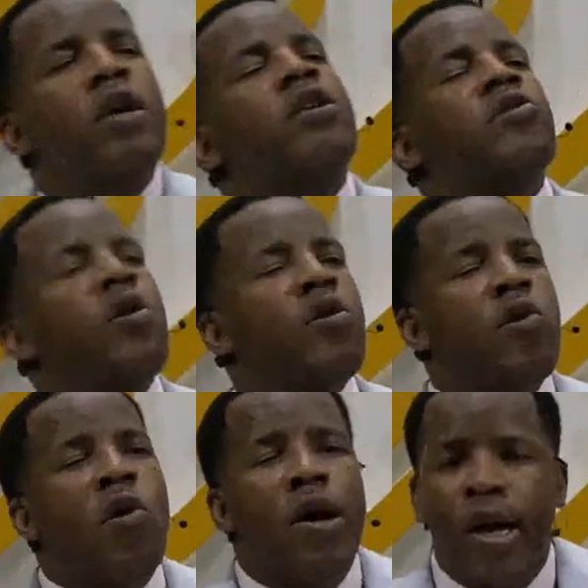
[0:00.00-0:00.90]
So I'm going to
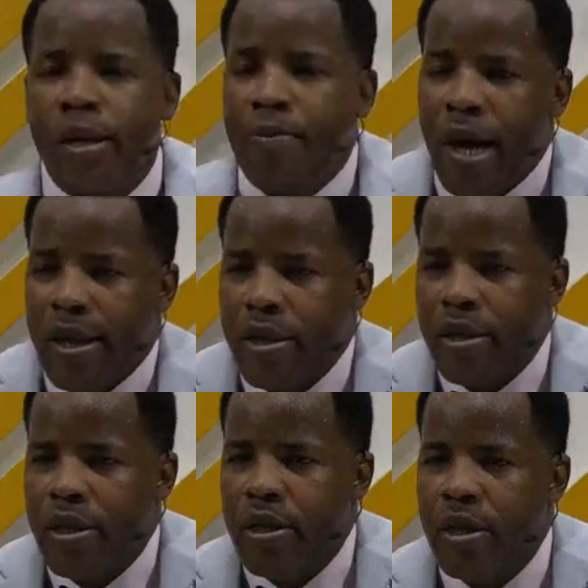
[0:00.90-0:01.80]
go and get a man
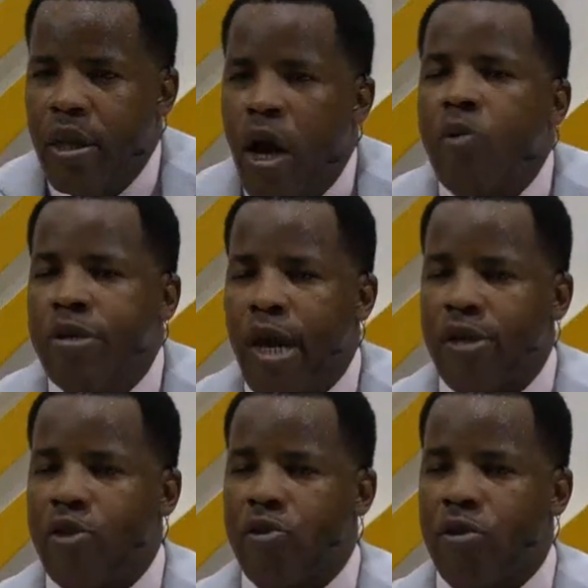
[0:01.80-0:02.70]
outside
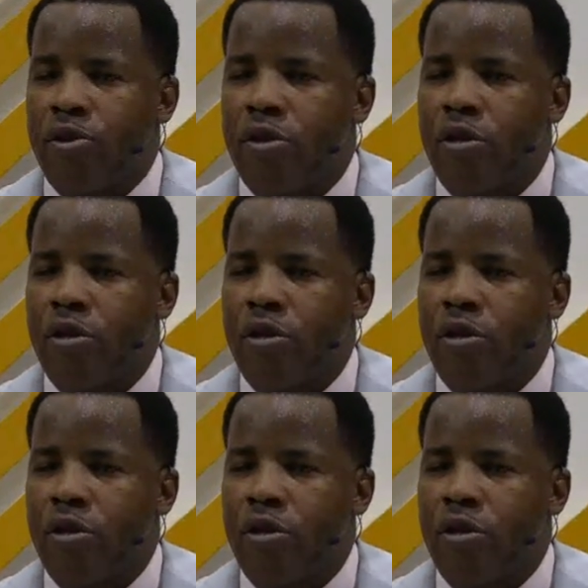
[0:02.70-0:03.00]
the church.